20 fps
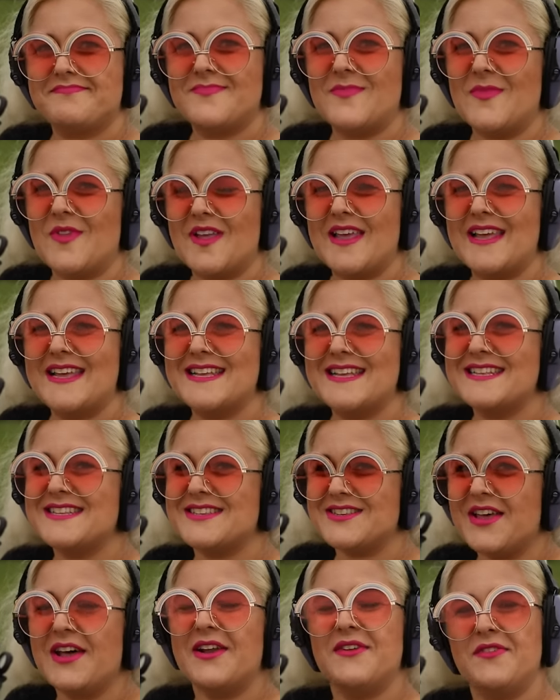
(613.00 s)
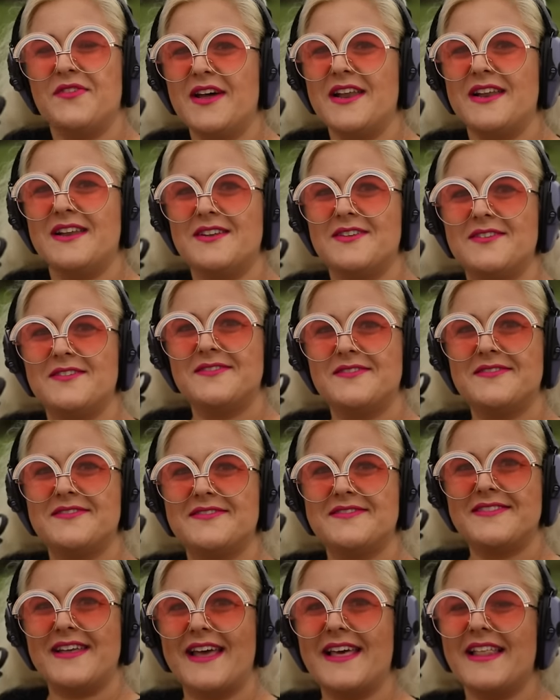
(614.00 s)
What'd you think? It's a lot of fun.
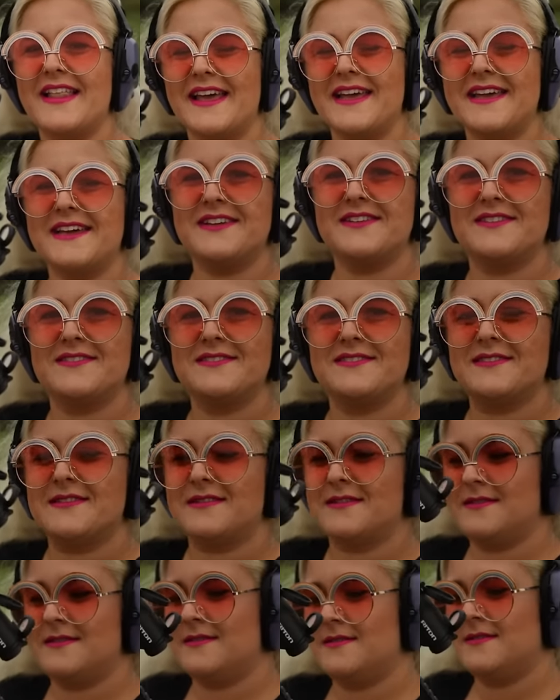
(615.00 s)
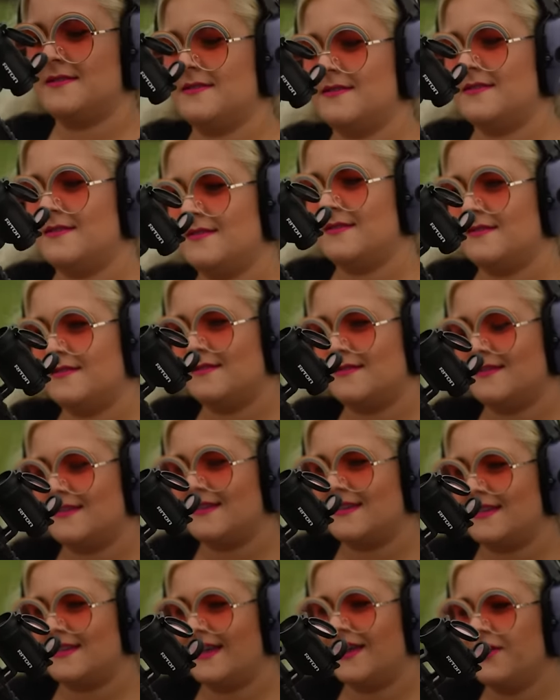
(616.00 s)
I like yeah. it. Hard to beat a
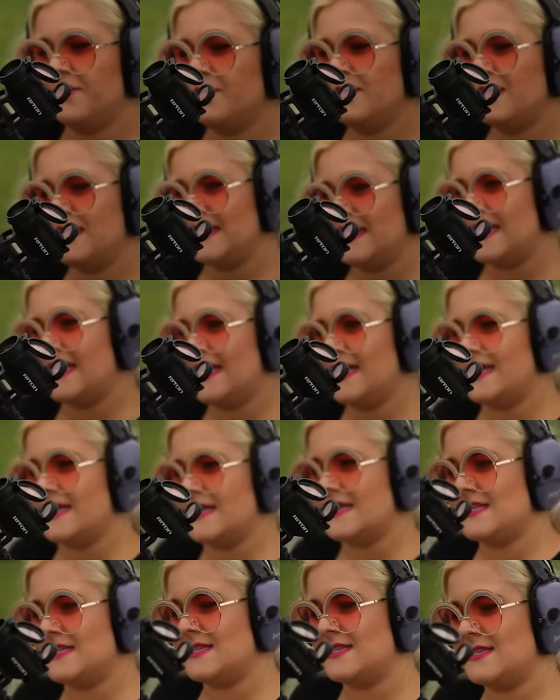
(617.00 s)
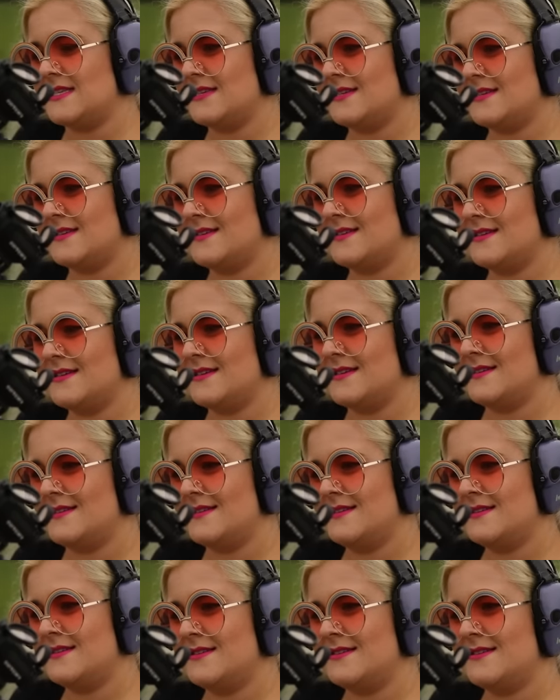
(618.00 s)
22. It huh? really is. There's
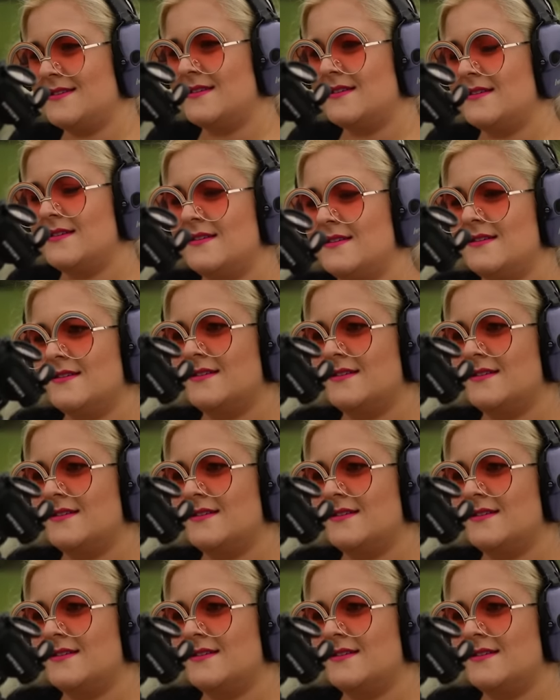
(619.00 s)
so much fun. As far as